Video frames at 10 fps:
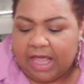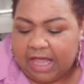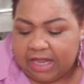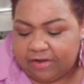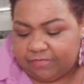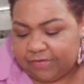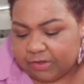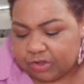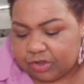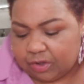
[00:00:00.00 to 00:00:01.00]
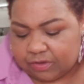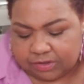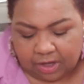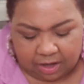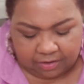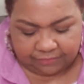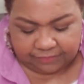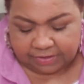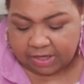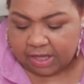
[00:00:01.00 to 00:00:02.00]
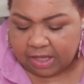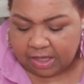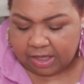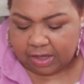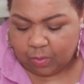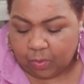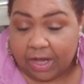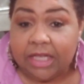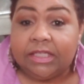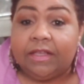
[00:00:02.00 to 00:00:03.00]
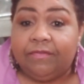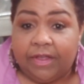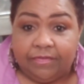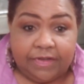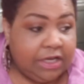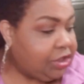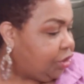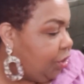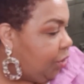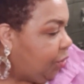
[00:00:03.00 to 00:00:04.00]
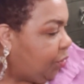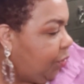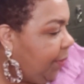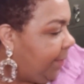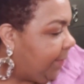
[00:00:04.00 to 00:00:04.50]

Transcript: and it feels so soft. It was 52